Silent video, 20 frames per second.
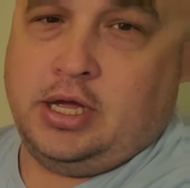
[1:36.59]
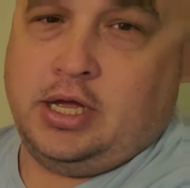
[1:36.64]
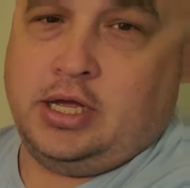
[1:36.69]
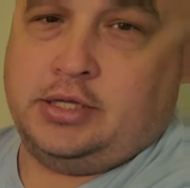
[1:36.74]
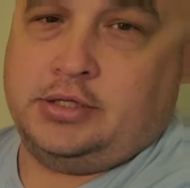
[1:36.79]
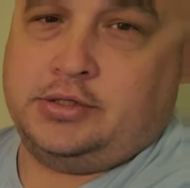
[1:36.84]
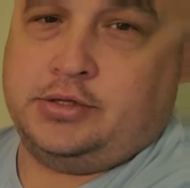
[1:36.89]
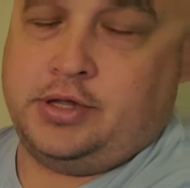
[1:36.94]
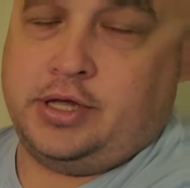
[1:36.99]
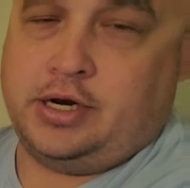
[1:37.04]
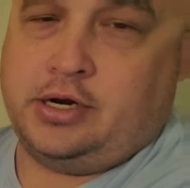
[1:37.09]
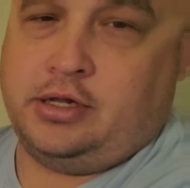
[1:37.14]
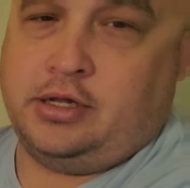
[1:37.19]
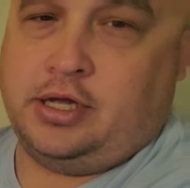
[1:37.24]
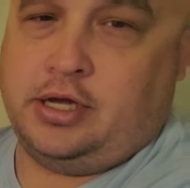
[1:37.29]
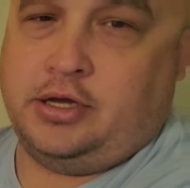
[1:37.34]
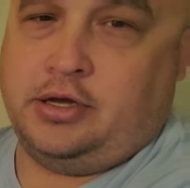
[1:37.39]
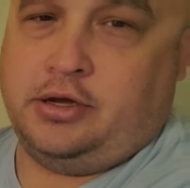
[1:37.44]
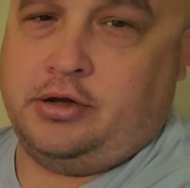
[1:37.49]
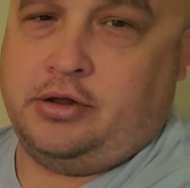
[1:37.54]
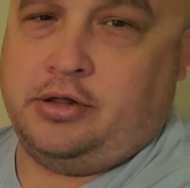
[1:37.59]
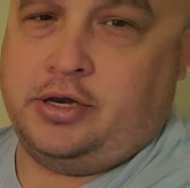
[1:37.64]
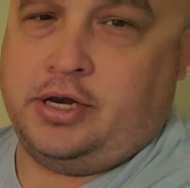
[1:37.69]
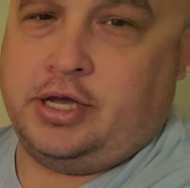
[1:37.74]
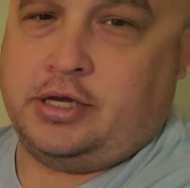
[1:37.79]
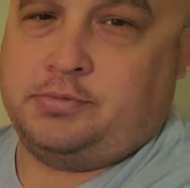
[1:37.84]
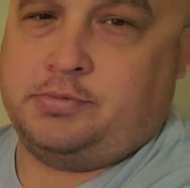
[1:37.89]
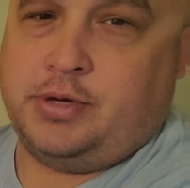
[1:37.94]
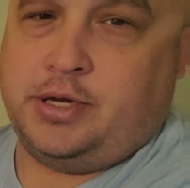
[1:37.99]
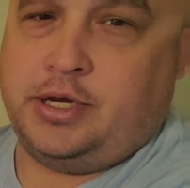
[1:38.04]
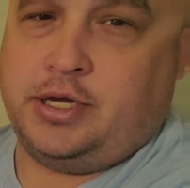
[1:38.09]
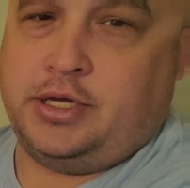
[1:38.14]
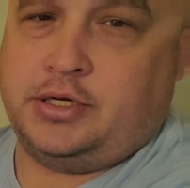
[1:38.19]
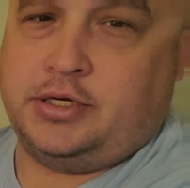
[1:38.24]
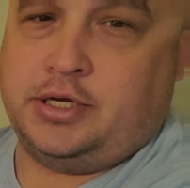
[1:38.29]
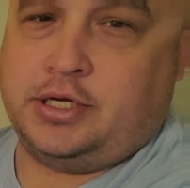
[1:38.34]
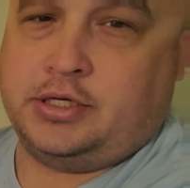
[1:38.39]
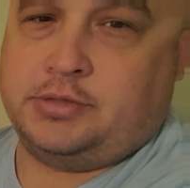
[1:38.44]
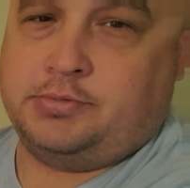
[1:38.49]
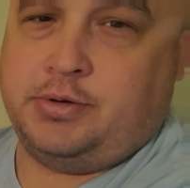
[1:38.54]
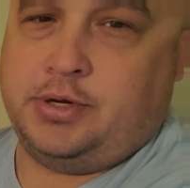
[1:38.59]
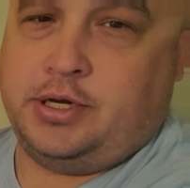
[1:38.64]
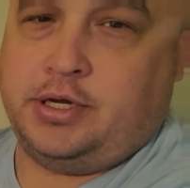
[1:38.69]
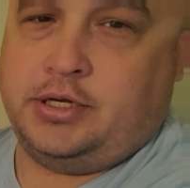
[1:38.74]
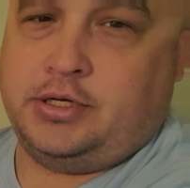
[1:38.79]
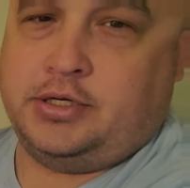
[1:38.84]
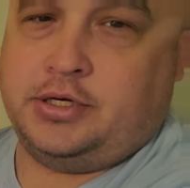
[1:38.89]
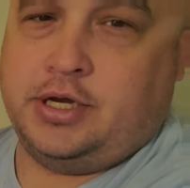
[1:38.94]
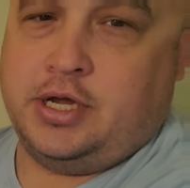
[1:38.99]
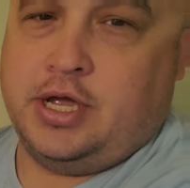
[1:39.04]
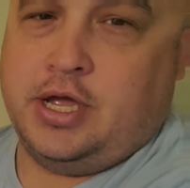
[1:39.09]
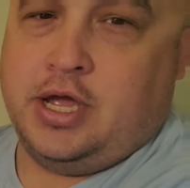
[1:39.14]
And so that'll allow you to go to the next page,